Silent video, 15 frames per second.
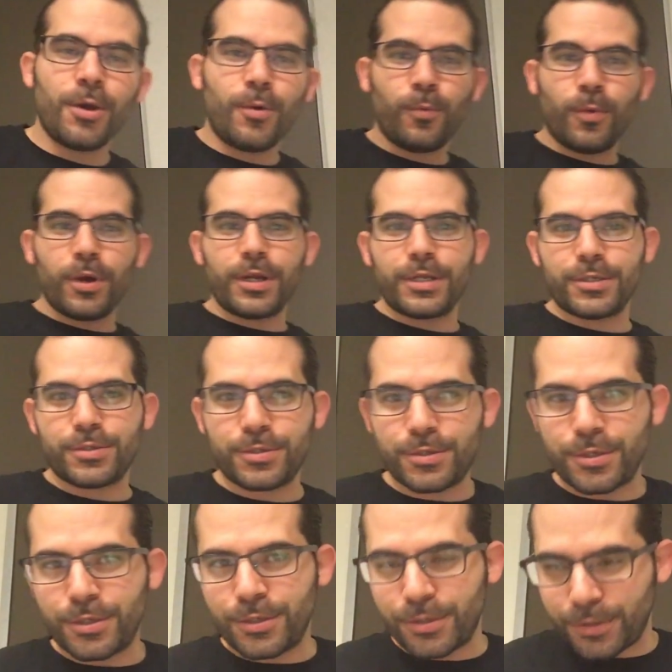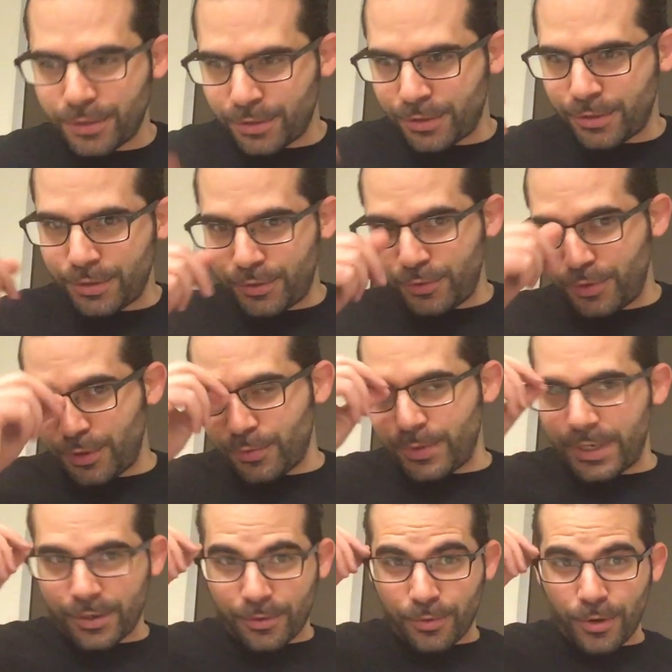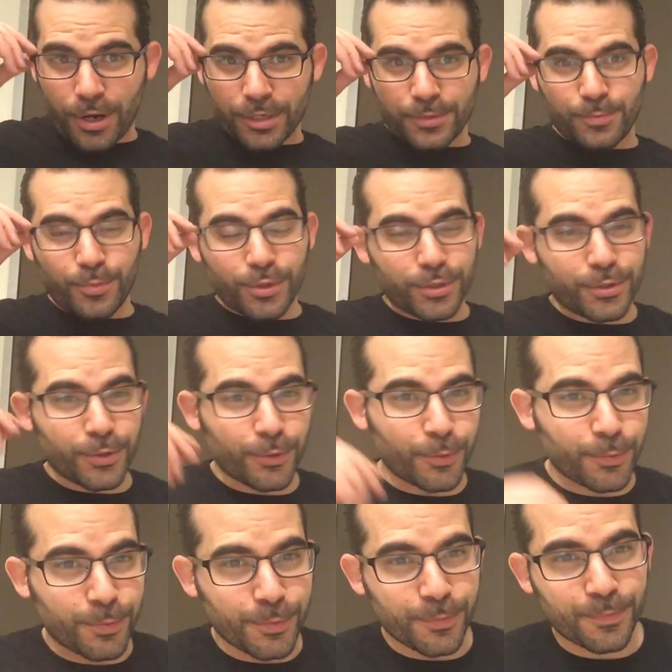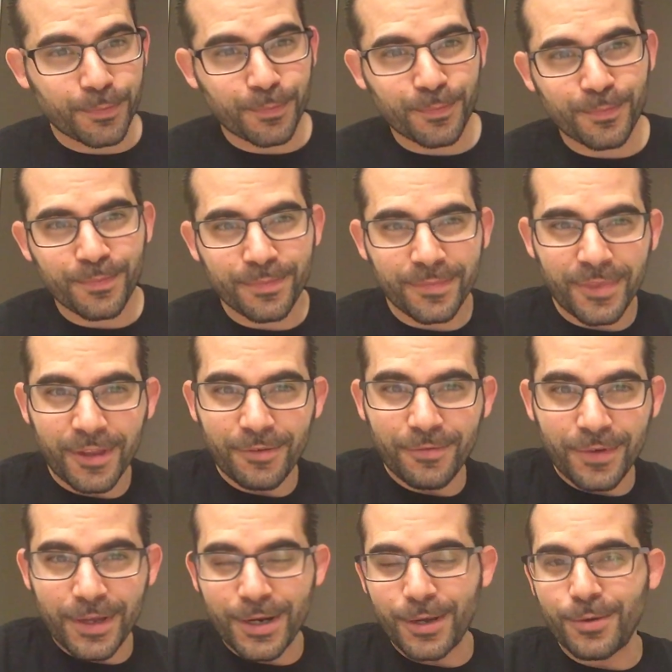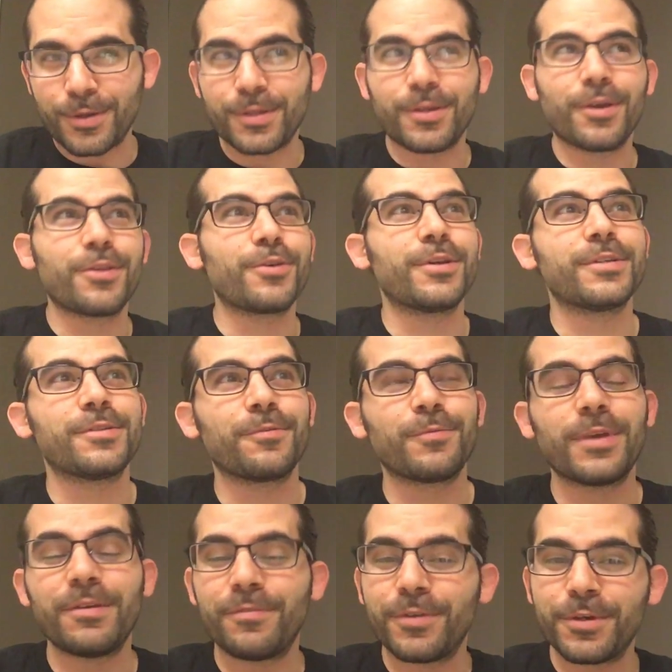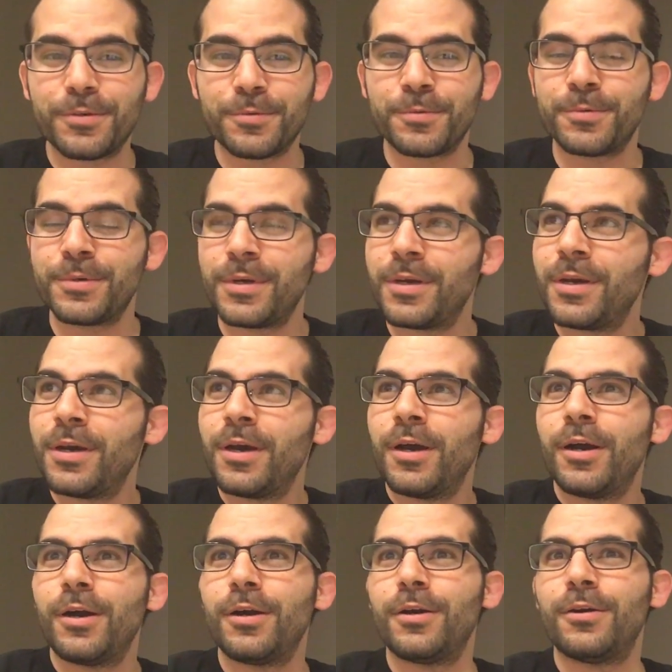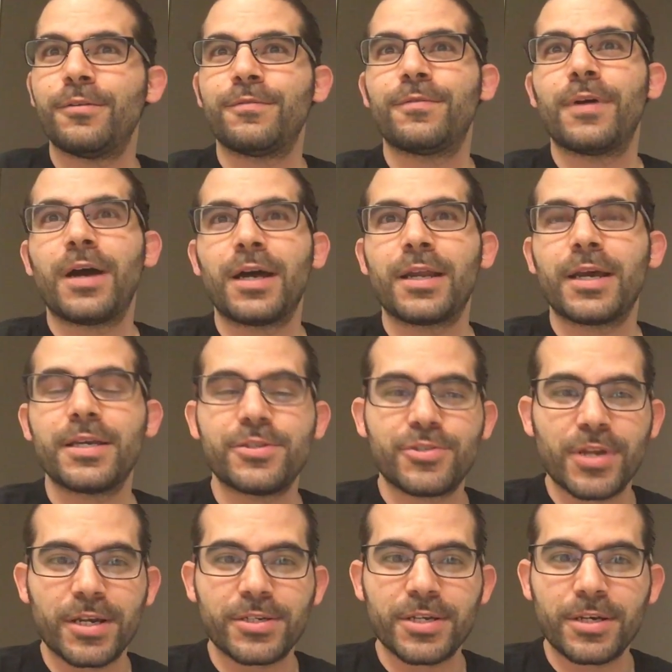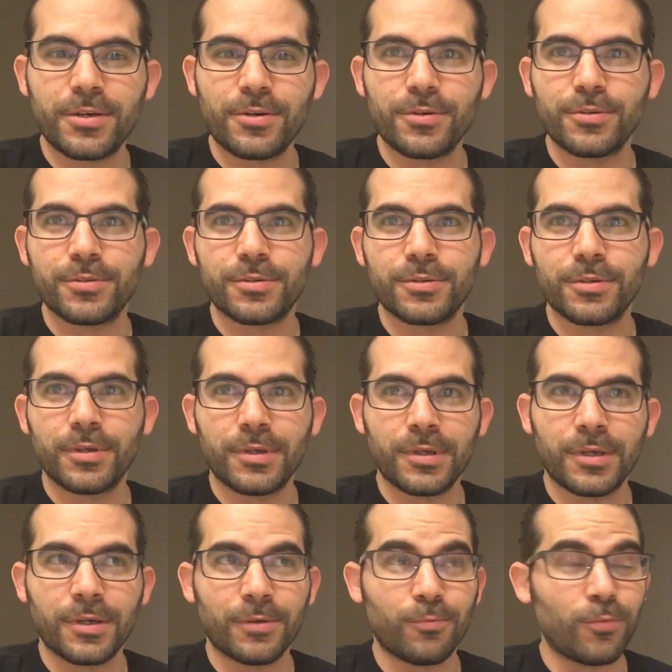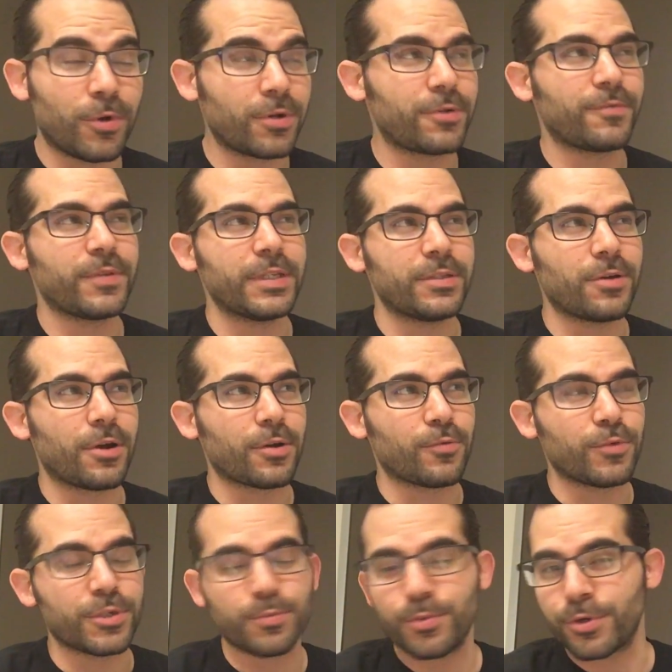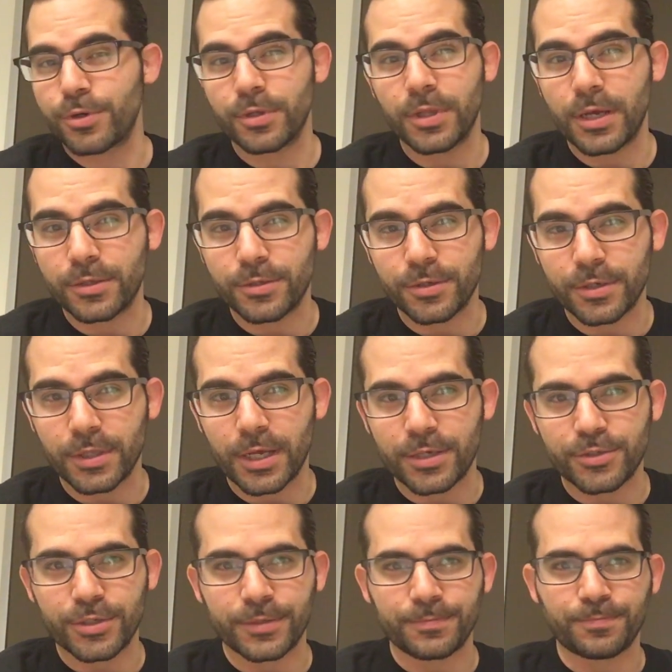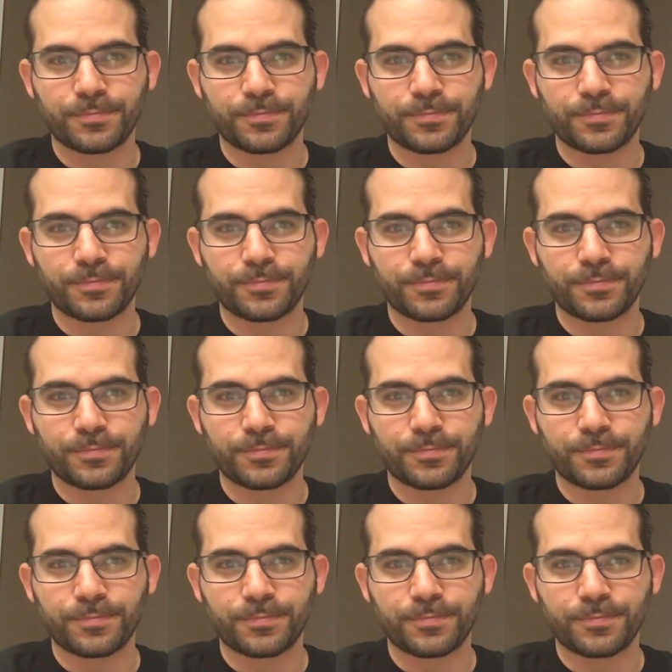One is to do a Read Across BookTube video, and the other is a review of Anais Chartschenko's wonderfully dark Whisper Collector collection.